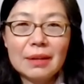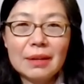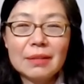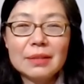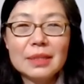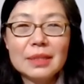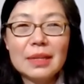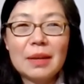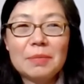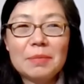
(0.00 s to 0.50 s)

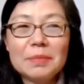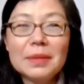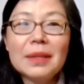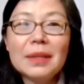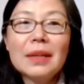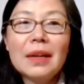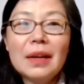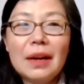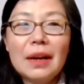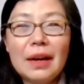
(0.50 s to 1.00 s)
concept.
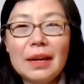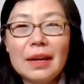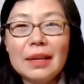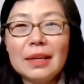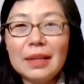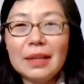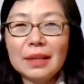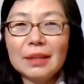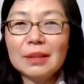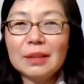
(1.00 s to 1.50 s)
I
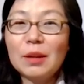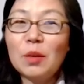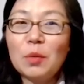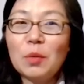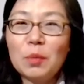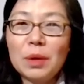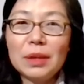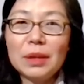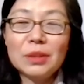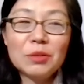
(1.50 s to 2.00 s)
cannot
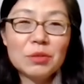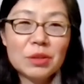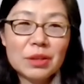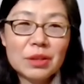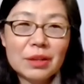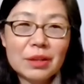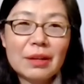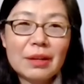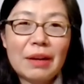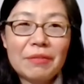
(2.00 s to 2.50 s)
wait to
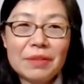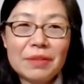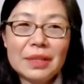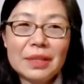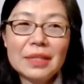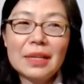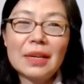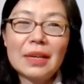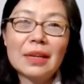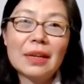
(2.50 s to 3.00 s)
share
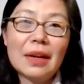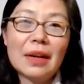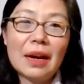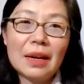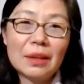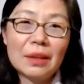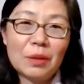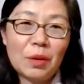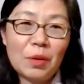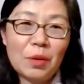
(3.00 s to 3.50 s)
everything
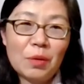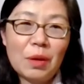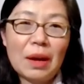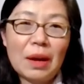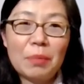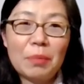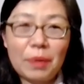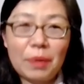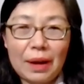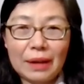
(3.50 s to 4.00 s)
I know I
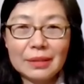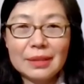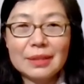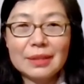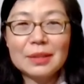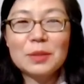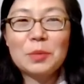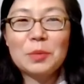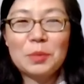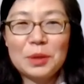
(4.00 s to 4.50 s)

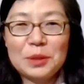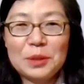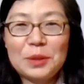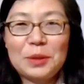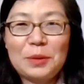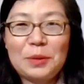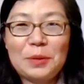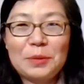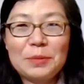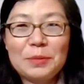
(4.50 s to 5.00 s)
practice with
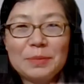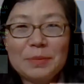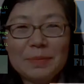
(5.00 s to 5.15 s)
you.